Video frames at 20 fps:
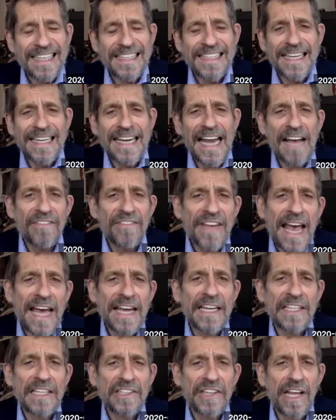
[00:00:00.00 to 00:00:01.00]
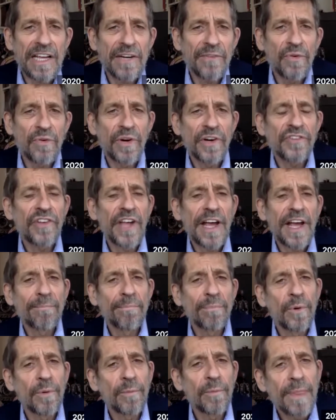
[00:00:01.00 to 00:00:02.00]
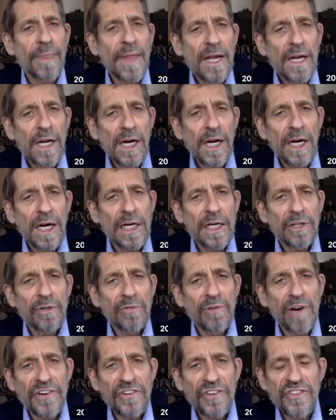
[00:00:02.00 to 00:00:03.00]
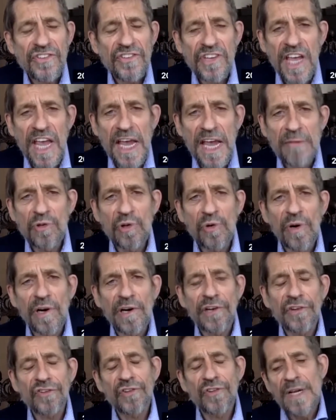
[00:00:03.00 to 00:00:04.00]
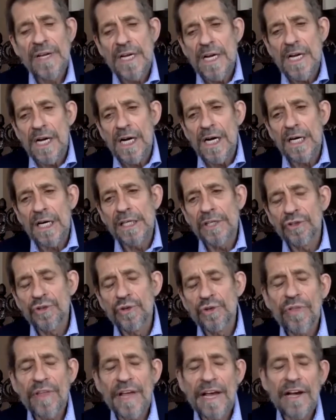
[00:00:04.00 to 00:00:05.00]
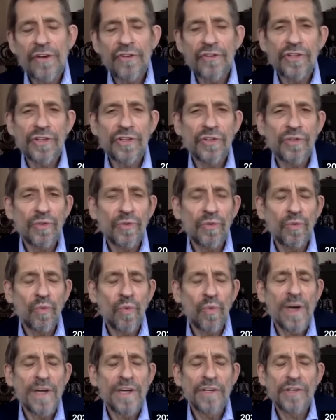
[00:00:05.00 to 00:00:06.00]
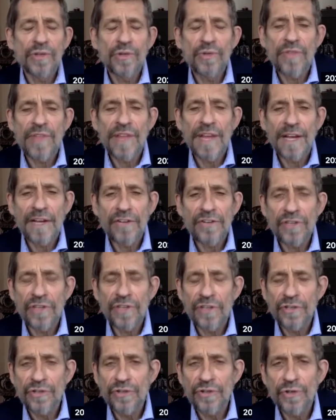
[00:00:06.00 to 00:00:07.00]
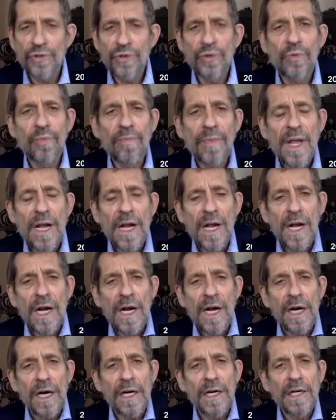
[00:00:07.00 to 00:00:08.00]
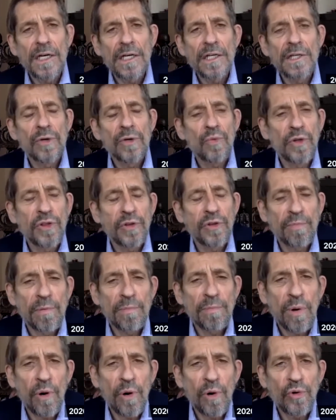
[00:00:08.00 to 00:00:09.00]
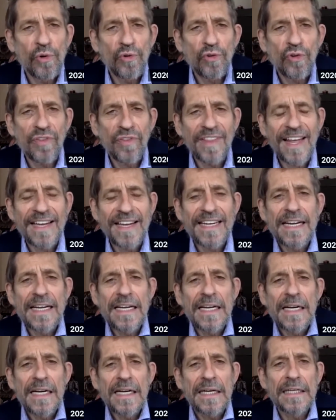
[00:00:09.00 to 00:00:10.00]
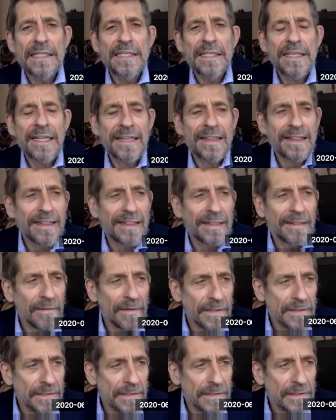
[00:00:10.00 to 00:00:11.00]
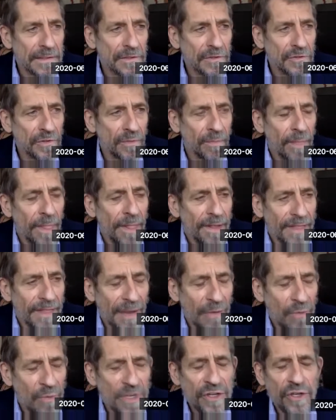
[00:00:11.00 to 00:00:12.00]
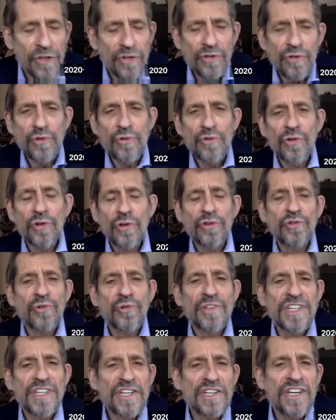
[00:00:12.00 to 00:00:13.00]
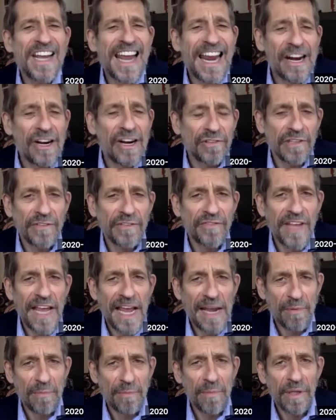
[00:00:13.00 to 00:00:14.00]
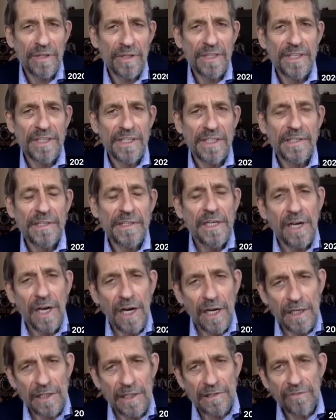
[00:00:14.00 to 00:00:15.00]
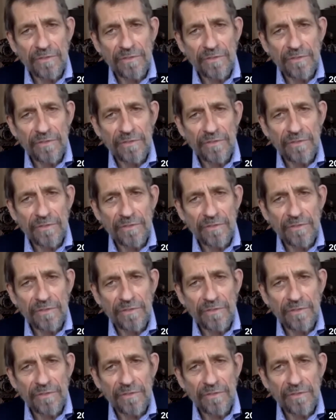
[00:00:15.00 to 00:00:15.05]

In Afghanistan, for example, the Russians came to us in 2001 and 2002 with a proposal that, that we could use their strategic airlift capability to